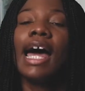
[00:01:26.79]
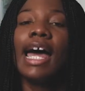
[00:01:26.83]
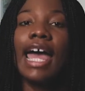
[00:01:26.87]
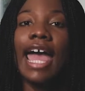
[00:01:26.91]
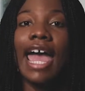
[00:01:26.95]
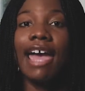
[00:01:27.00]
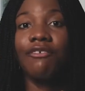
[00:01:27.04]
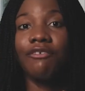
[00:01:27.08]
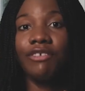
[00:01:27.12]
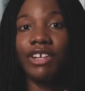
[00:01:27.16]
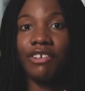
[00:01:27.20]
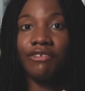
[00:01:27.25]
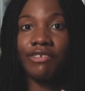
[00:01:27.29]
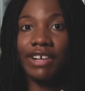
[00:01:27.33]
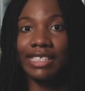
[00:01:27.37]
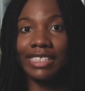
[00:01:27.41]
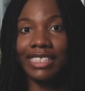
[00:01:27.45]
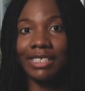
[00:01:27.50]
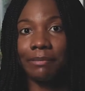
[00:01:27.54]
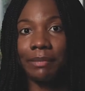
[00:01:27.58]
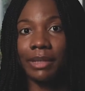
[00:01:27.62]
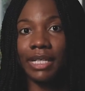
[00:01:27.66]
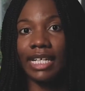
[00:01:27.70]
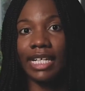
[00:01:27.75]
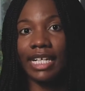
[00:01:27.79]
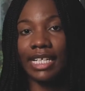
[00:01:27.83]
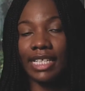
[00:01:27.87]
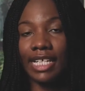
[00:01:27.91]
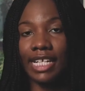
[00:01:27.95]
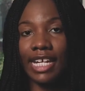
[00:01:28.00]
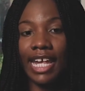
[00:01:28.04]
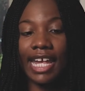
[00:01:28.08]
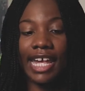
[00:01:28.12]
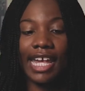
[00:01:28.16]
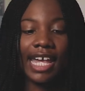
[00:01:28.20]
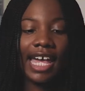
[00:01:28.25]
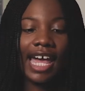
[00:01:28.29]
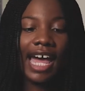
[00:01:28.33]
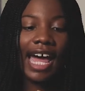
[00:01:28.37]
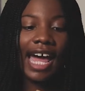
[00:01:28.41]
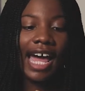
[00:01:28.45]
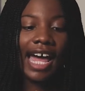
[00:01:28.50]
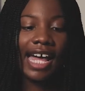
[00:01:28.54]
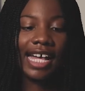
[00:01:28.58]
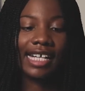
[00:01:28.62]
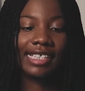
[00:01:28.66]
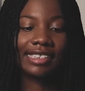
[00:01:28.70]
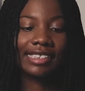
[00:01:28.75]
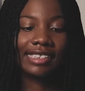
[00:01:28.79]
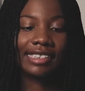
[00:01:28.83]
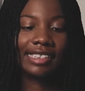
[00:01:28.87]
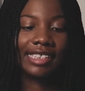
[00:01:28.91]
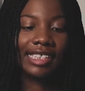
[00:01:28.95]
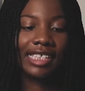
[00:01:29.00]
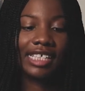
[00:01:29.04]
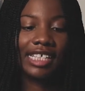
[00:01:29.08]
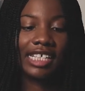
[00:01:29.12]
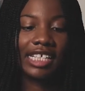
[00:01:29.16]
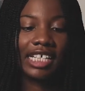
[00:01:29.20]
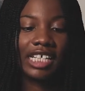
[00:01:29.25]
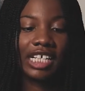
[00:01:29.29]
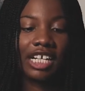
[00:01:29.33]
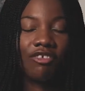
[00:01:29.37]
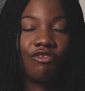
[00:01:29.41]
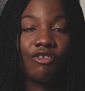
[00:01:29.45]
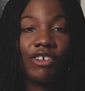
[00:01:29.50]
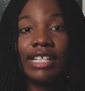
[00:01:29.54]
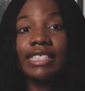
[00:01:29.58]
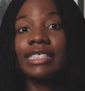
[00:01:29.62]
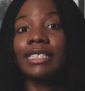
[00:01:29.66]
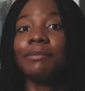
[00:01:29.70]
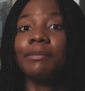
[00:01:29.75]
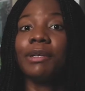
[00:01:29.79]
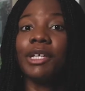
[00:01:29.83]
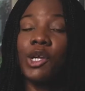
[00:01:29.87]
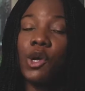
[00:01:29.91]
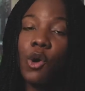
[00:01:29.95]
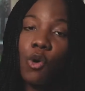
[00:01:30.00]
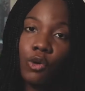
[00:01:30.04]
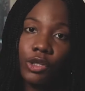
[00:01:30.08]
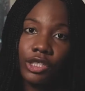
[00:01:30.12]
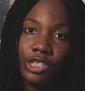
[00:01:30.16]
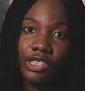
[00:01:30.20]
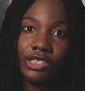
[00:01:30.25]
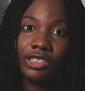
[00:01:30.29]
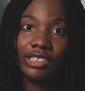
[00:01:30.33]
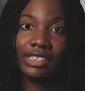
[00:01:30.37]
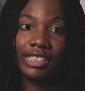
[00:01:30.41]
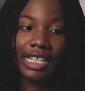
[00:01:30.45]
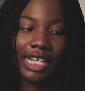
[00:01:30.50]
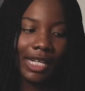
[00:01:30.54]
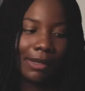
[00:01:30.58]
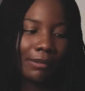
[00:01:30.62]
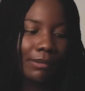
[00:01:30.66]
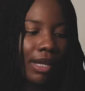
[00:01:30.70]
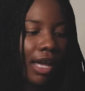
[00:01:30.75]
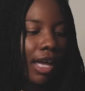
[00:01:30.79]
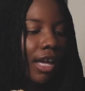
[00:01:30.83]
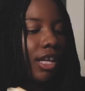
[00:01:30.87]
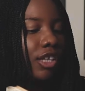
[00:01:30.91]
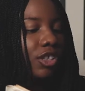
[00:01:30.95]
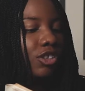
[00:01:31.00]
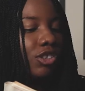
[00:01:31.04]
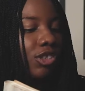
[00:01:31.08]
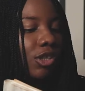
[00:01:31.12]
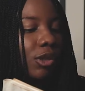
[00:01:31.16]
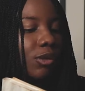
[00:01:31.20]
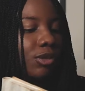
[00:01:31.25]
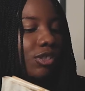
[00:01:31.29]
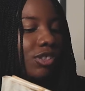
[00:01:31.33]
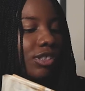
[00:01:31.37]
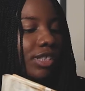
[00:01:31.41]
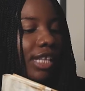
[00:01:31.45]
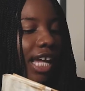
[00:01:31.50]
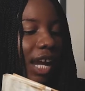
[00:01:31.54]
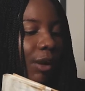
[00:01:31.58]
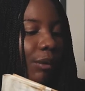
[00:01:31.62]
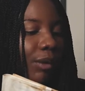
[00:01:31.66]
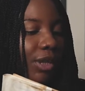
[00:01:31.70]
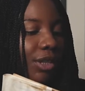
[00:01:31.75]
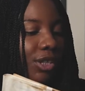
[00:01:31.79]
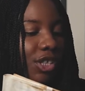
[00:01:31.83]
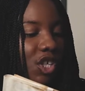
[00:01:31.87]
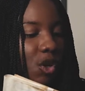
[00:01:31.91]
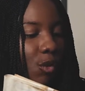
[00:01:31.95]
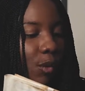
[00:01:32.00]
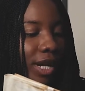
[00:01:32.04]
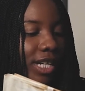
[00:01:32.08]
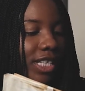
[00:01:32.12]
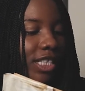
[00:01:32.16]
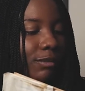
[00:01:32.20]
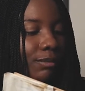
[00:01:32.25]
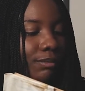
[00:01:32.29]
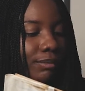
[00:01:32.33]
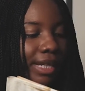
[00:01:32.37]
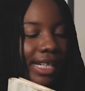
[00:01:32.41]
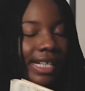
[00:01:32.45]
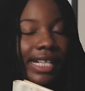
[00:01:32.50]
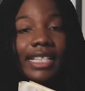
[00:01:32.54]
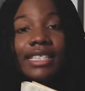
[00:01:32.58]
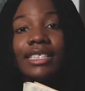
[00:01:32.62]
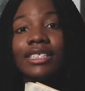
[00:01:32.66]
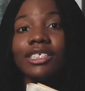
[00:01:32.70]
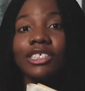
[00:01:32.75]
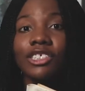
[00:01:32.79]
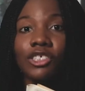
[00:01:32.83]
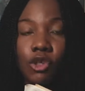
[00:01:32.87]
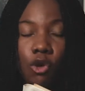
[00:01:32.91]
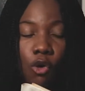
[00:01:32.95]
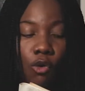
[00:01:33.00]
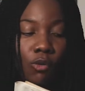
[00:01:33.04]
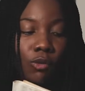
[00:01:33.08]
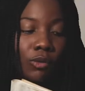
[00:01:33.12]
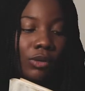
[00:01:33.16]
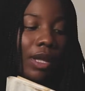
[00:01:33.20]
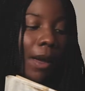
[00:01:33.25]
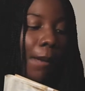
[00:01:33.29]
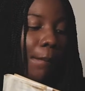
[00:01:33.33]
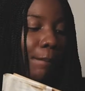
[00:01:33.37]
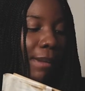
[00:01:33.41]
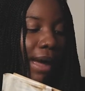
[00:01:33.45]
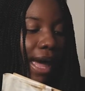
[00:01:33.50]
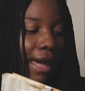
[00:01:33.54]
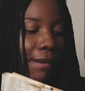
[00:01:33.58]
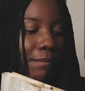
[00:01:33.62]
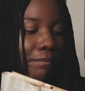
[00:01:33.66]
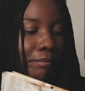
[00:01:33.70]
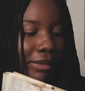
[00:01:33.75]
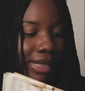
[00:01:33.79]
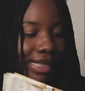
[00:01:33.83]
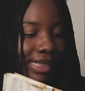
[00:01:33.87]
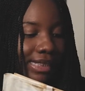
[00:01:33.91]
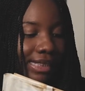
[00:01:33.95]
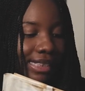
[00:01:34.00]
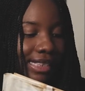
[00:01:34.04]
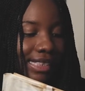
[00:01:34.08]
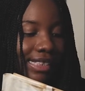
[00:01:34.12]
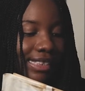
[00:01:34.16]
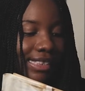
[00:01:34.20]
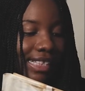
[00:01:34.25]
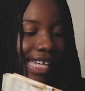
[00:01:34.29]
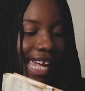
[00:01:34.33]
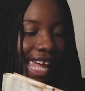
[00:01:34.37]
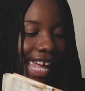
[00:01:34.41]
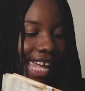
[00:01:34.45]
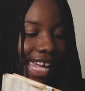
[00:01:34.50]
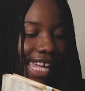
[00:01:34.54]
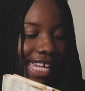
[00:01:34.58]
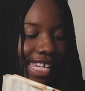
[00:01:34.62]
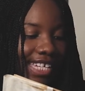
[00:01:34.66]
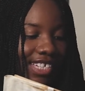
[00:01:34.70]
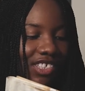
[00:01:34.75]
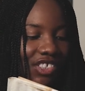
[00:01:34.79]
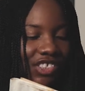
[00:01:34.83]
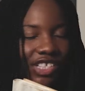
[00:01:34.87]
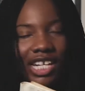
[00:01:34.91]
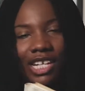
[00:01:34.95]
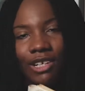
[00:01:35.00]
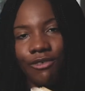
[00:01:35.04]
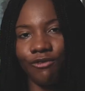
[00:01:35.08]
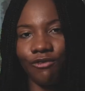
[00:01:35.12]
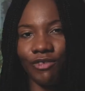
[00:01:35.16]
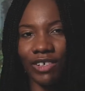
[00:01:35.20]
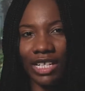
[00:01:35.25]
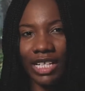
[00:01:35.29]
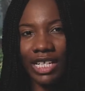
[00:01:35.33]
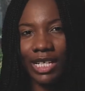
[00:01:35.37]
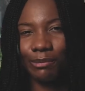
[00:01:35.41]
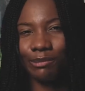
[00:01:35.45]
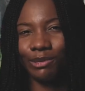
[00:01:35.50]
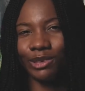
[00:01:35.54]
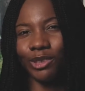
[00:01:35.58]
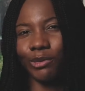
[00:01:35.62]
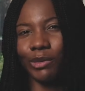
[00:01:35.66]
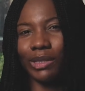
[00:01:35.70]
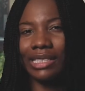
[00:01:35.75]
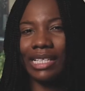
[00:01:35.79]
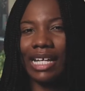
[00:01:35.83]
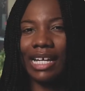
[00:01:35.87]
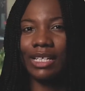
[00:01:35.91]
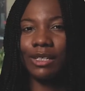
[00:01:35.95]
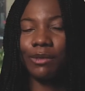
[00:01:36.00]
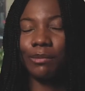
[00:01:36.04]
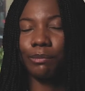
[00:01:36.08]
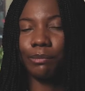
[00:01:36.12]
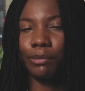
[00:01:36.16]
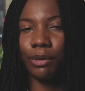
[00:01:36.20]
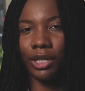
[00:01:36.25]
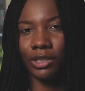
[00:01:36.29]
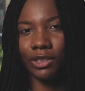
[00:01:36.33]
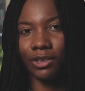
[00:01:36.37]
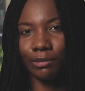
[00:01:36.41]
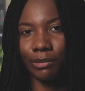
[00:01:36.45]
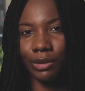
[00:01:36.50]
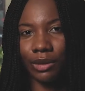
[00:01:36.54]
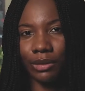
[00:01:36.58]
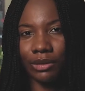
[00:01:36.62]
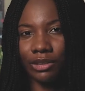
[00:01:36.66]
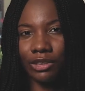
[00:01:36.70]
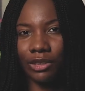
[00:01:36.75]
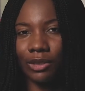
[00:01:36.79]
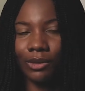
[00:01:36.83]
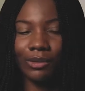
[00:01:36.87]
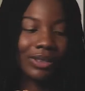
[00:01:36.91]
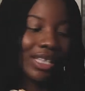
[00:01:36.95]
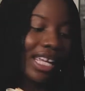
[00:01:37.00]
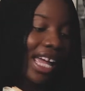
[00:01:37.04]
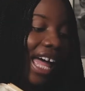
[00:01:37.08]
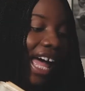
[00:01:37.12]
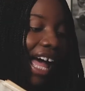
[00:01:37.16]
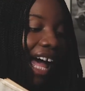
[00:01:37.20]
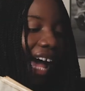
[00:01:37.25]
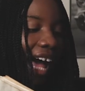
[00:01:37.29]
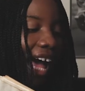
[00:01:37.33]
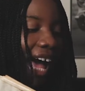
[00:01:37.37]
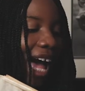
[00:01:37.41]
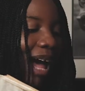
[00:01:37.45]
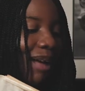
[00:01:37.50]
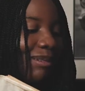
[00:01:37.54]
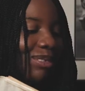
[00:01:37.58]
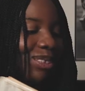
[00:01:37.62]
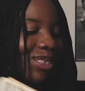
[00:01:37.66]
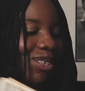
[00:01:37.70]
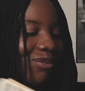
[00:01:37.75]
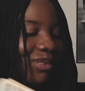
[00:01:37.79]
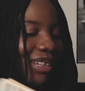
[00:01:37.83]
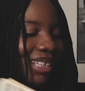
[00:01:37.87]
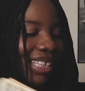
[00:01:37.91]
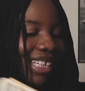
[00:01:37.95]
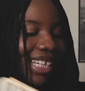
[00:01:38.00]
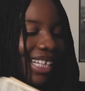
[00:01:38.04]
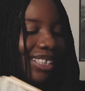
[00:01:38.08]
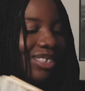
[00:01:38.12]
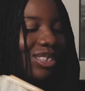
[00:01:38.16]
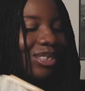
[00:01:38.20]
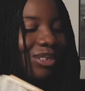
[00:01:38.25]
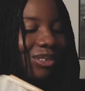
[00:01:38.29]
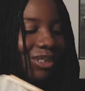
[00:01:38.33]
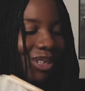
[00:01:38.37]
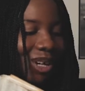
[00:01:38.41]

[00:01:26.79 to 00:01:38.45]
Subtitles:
every recipe in here has the recipe owner's name. So today we're going to be making the scone by Mrs. A.J. Phillips. So it's like a buttermilk scone. So we need 2